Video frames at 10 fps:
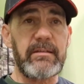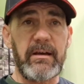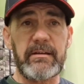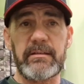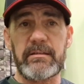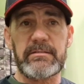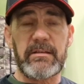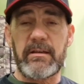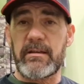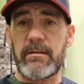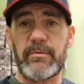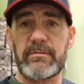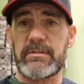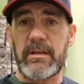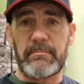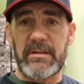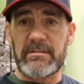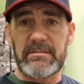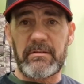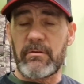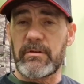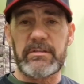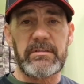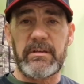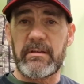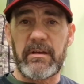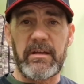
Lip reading: targets in about 10 minutes, honestly.